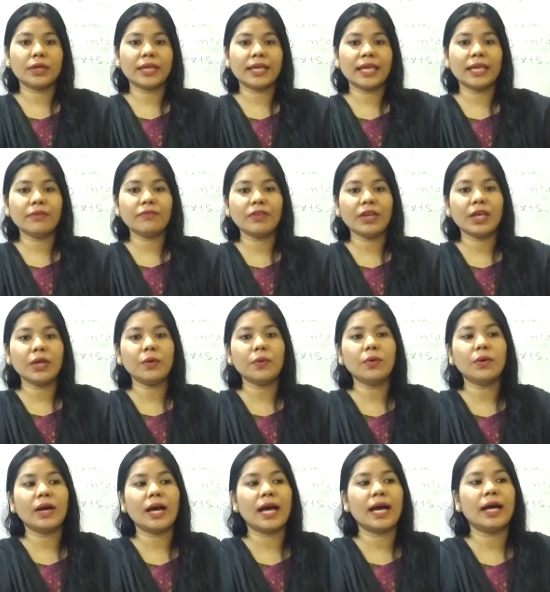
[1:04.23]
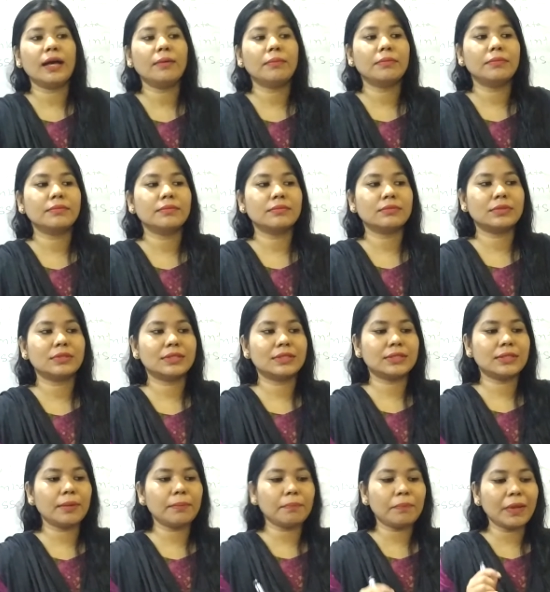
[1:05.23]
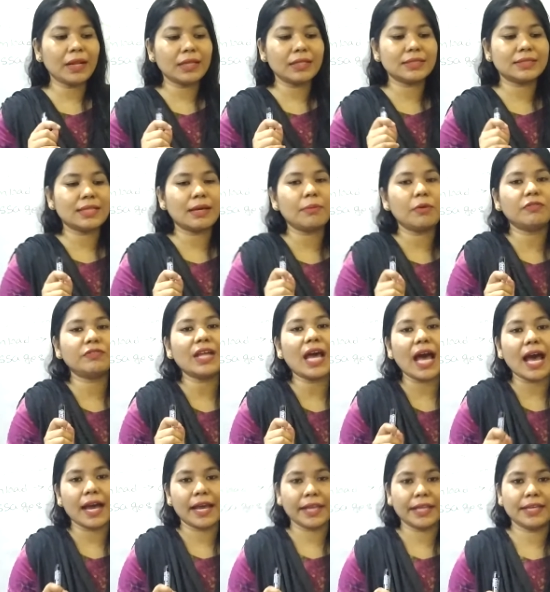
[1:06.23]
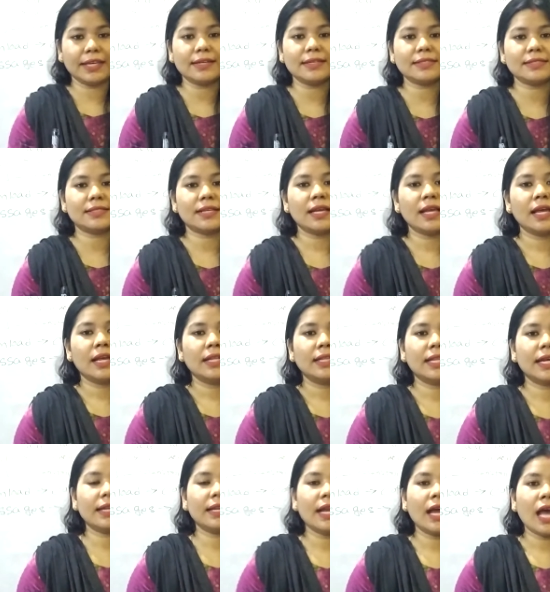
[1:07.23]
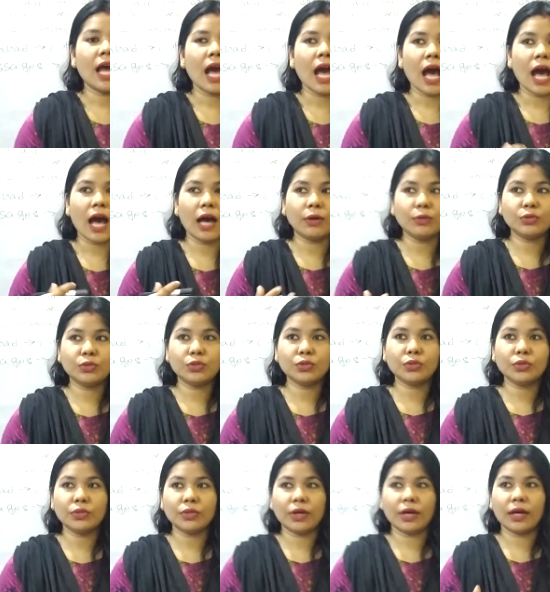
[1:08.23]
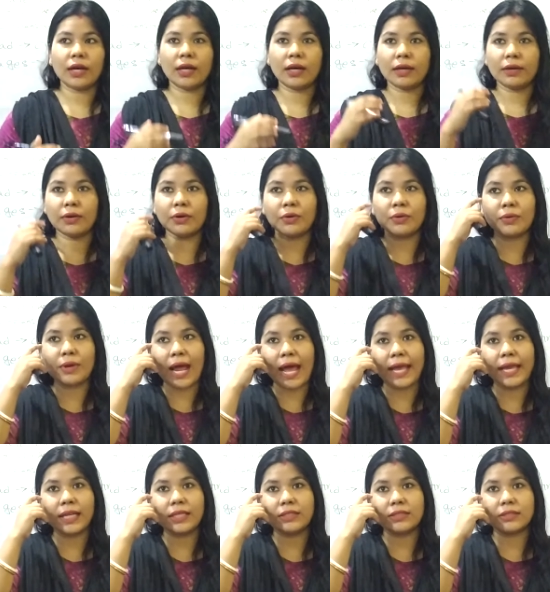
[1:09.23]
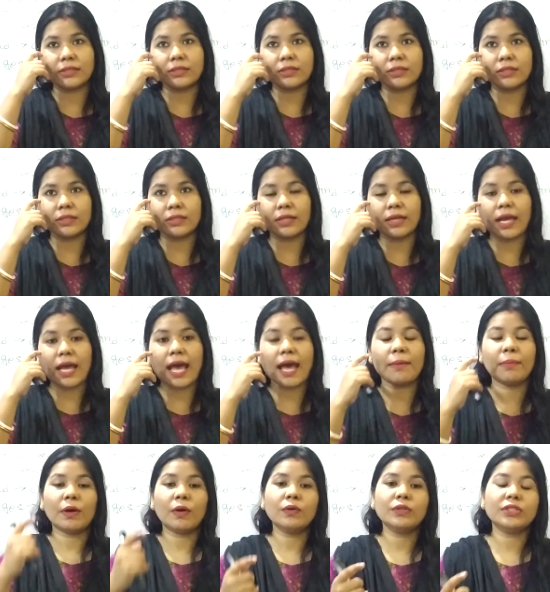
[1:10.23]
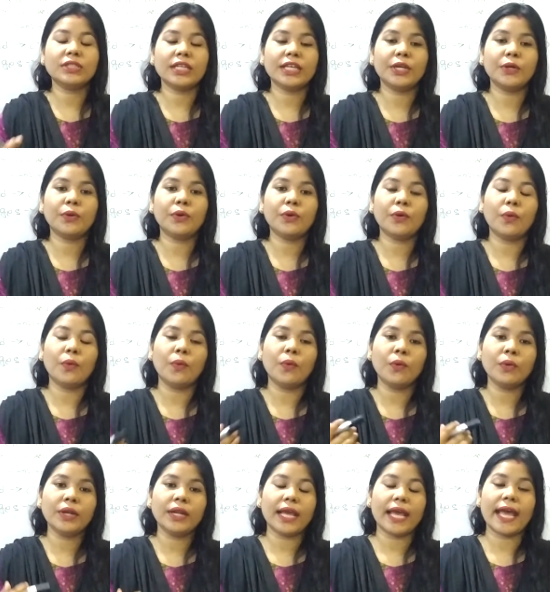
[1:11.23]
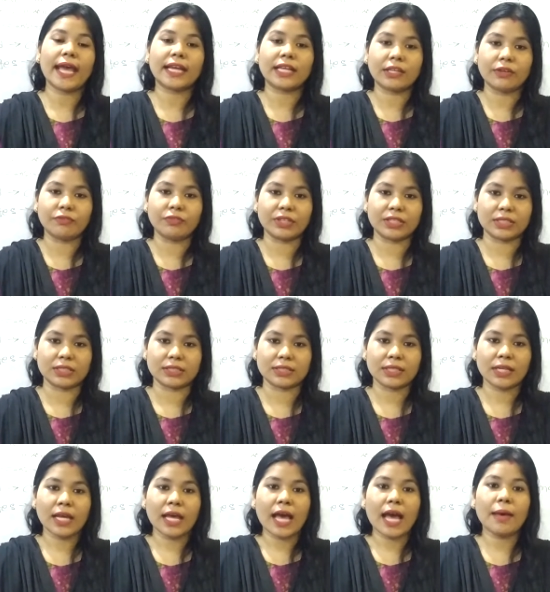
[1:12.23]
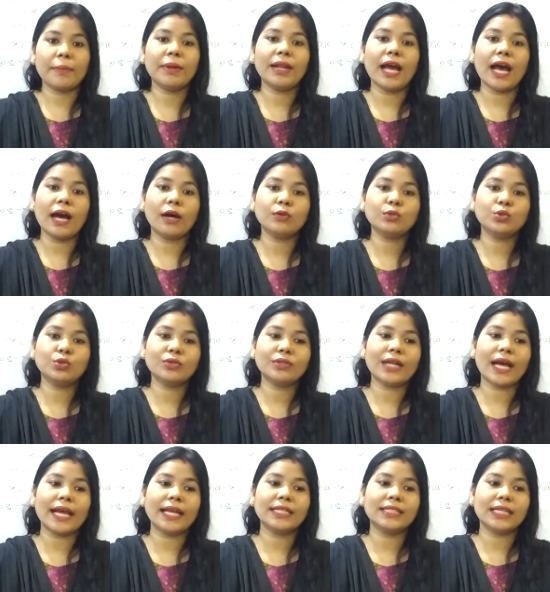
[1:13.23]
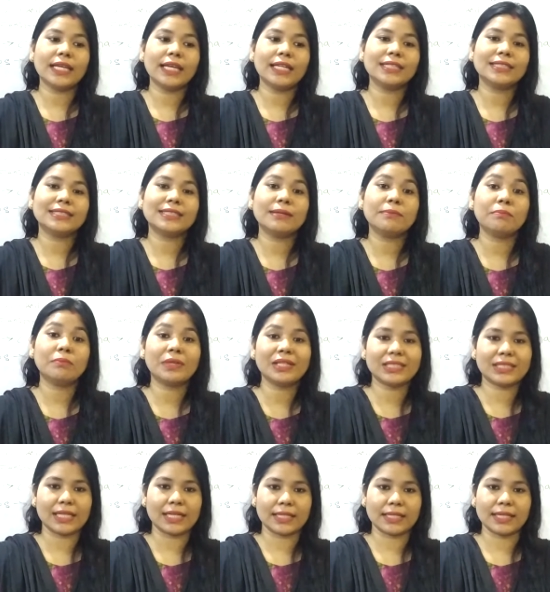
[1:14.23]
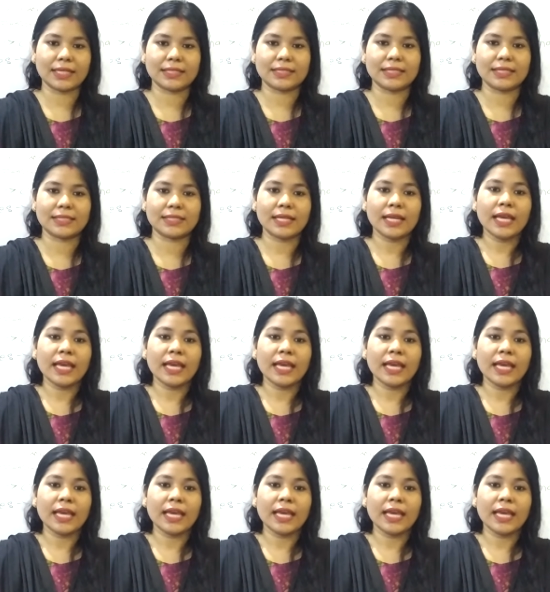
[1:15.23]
give you a simple some of the ideas that how to write about your own activities. I mean, how to write in simple sentences.